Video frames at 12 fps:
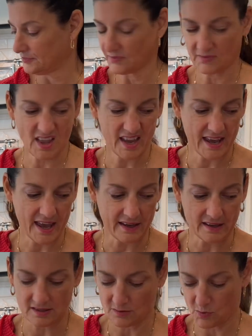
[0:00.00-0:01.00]
A lot of
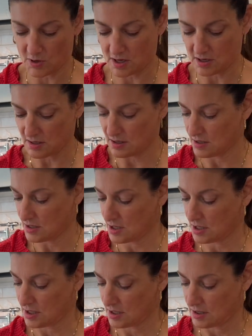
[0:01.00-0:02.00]
eggs. 1,
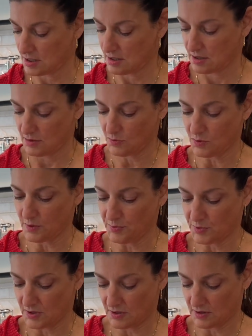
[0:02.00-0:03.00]

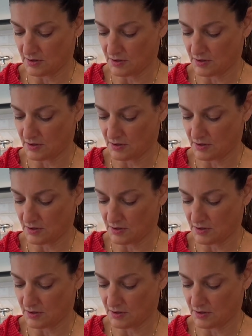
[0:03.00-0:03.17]
whoops,